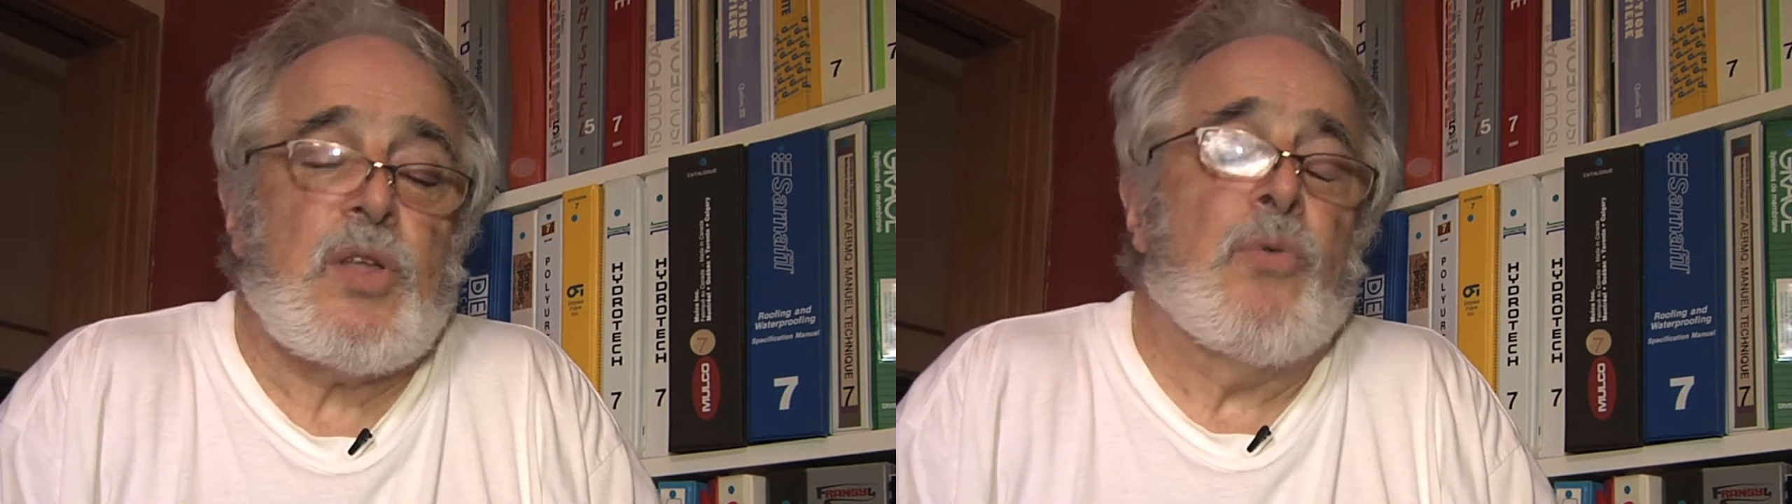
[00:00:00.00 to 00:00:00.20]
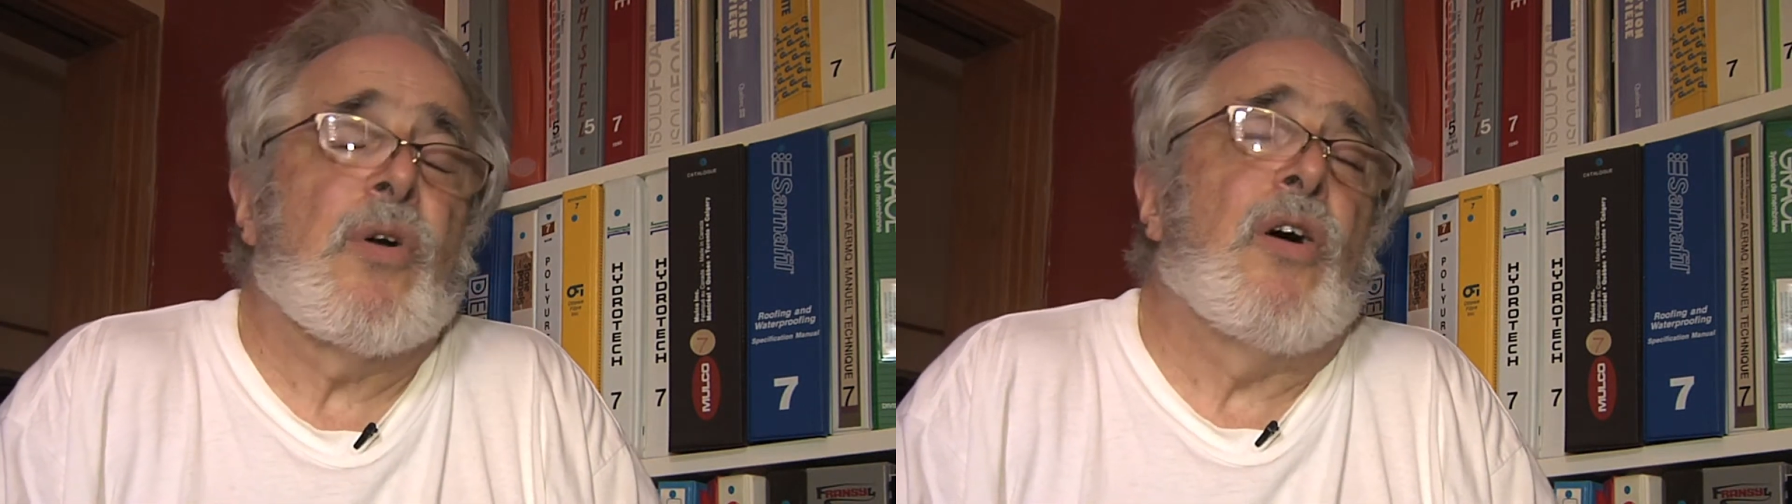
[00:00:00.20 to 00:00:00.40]

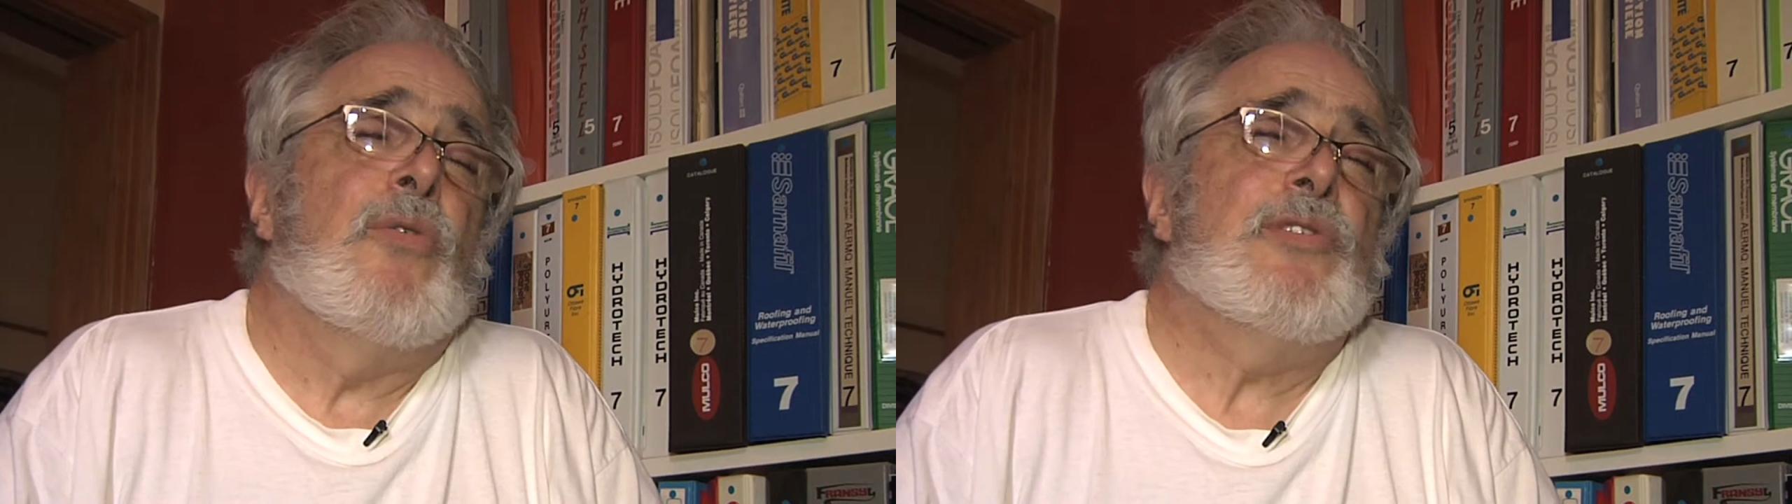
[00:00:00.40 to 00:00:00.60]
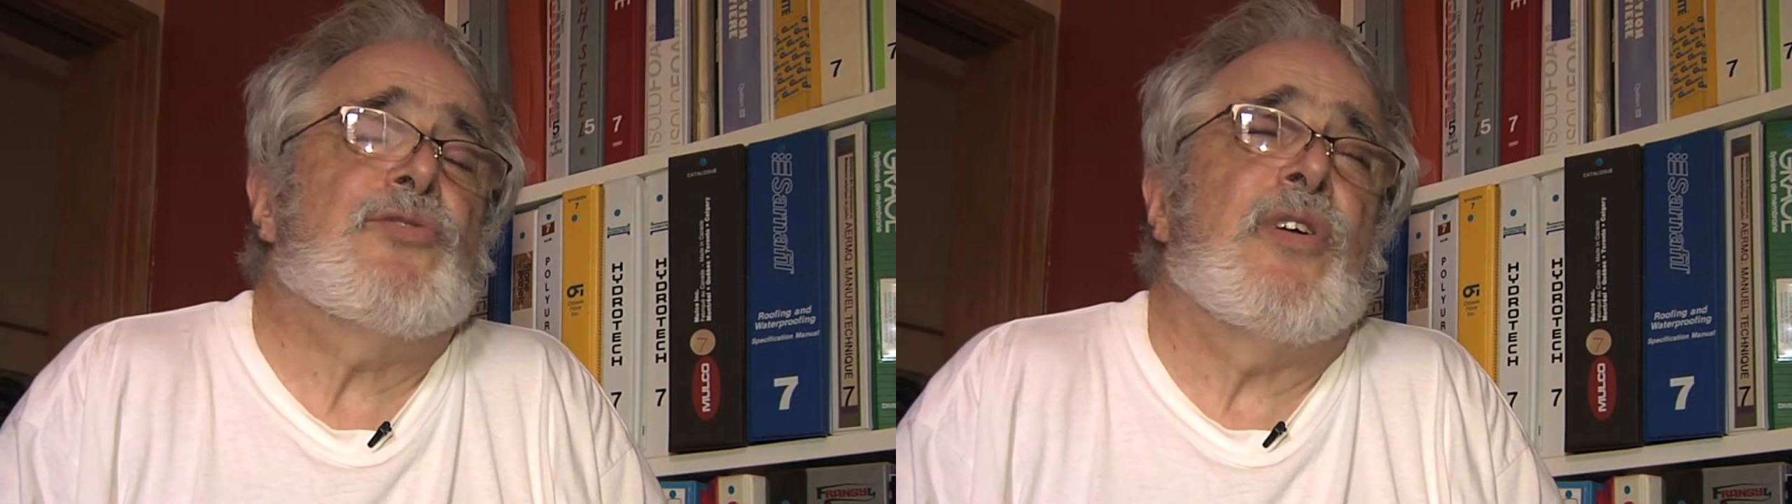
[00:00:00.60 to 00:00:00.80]
we're
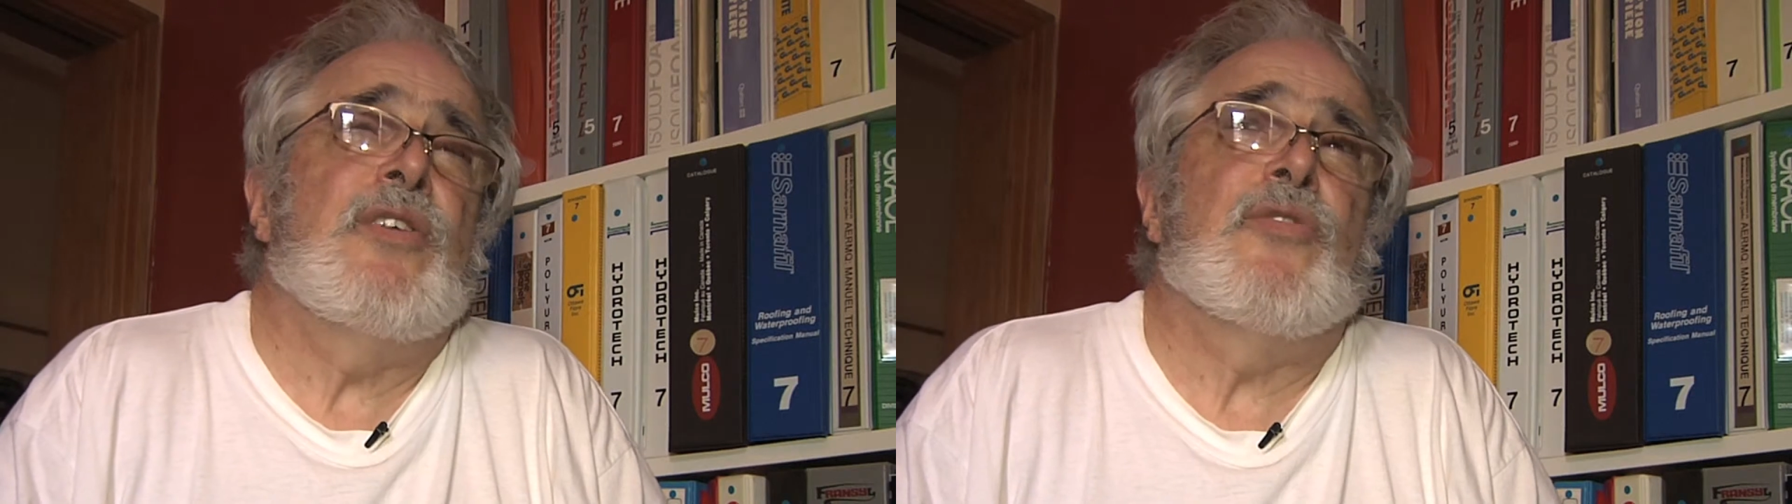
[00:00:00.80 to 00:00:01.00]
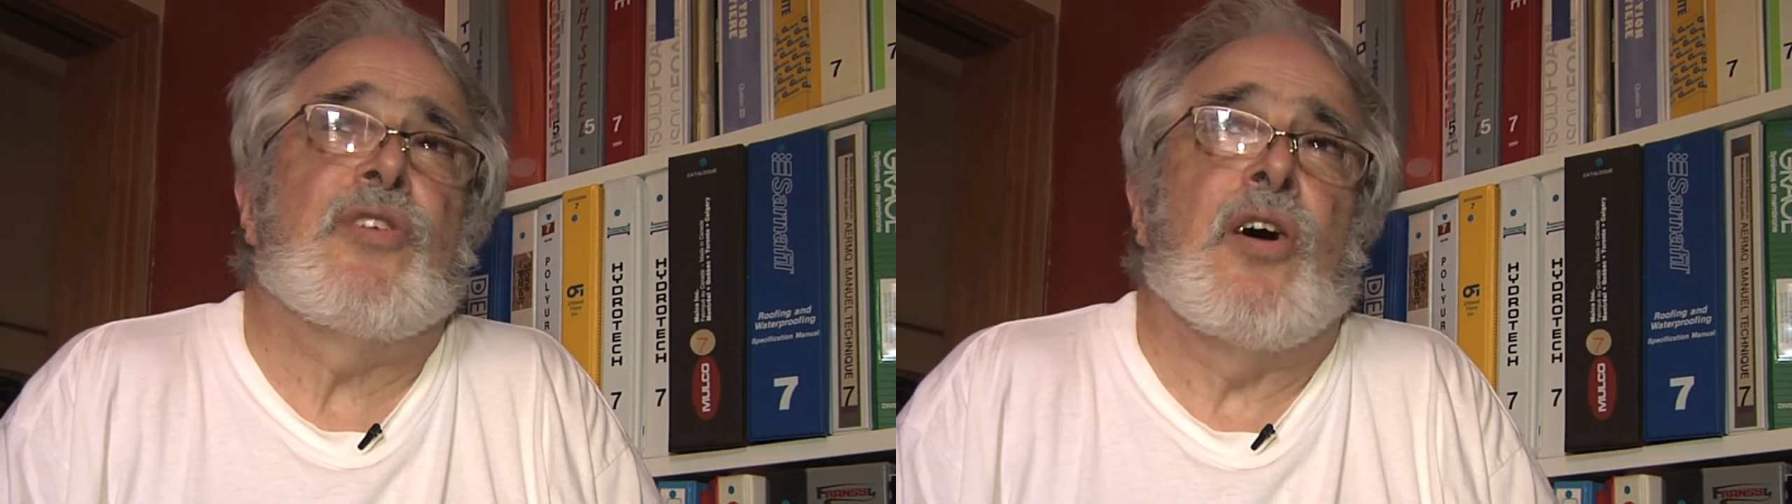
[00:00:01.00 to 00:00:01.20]
always trying to
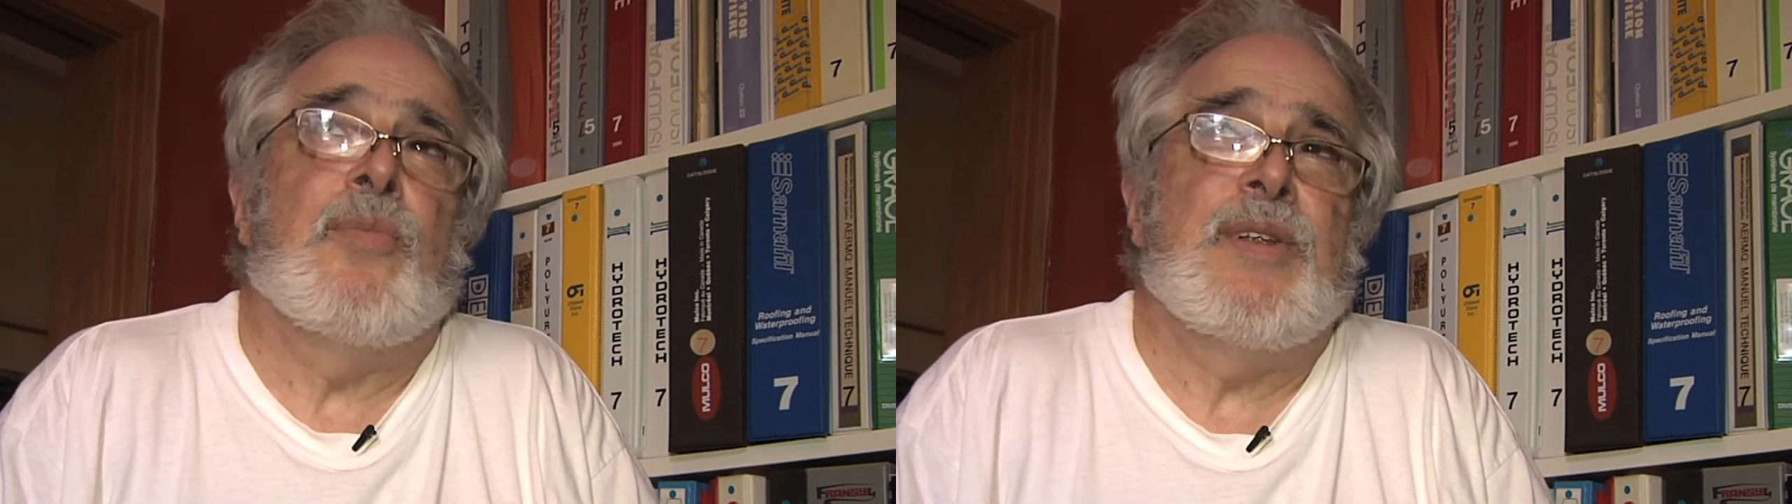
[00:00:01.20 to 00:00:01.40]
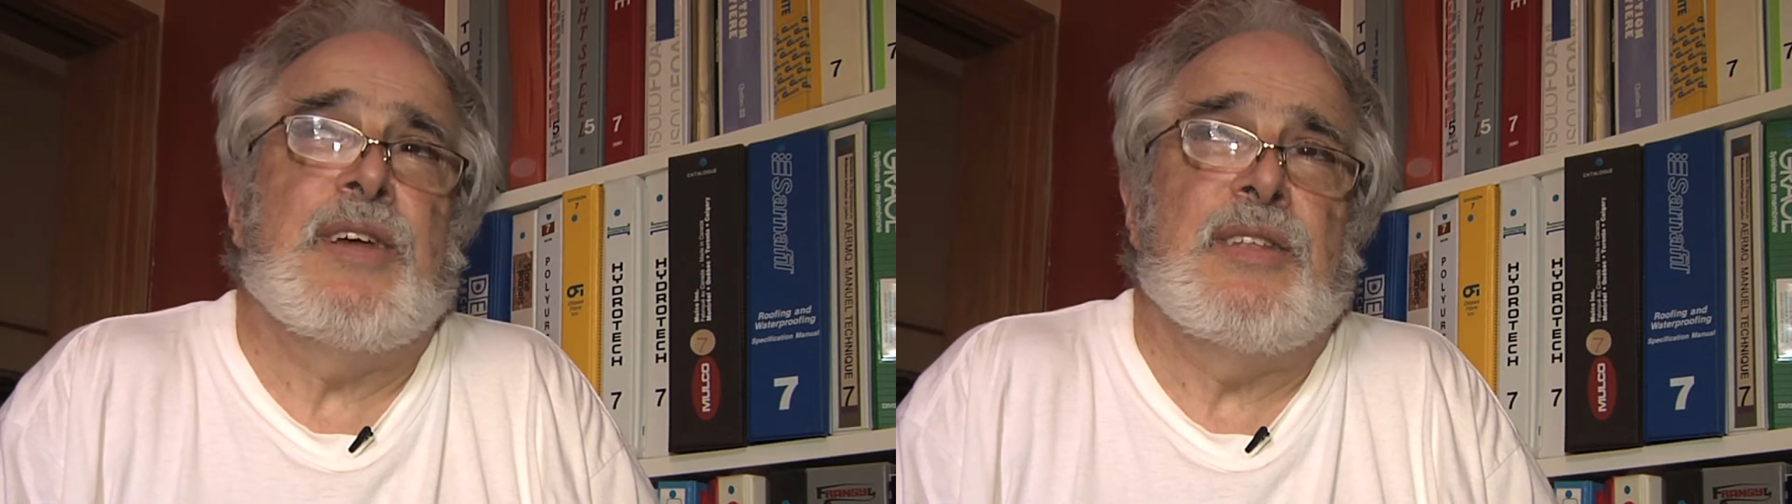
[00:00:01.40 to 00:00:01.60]

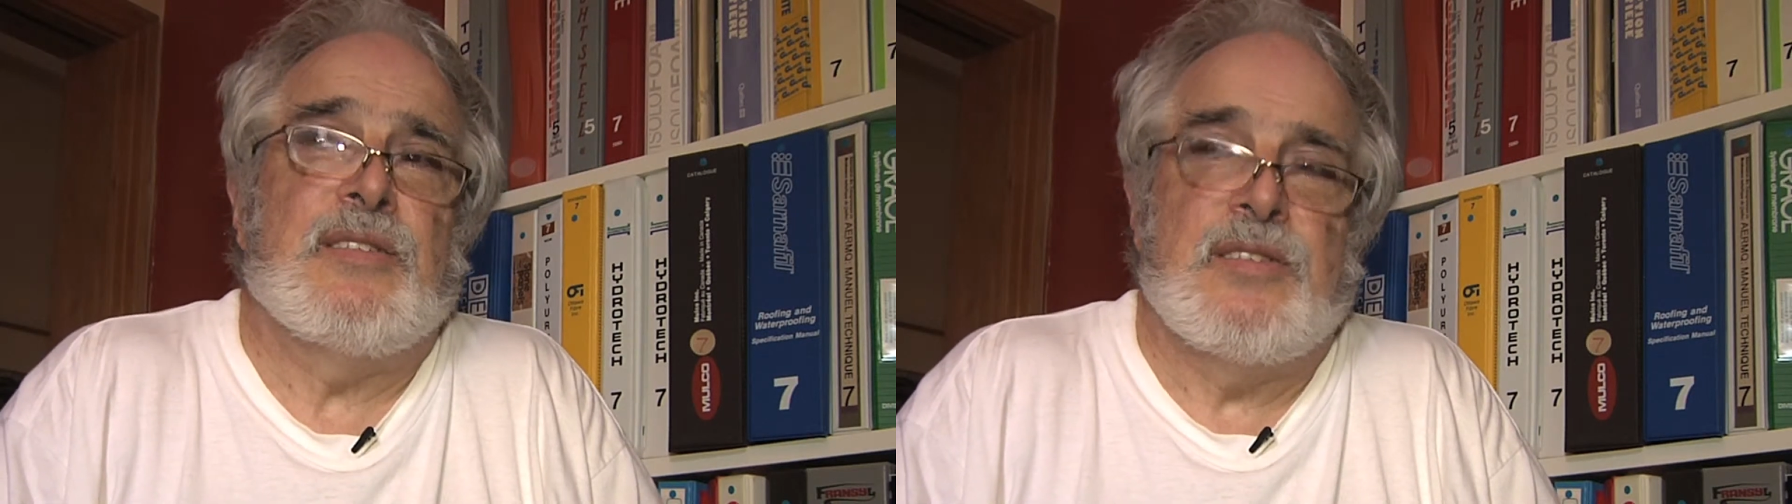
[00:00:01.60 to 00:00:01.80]
accommodate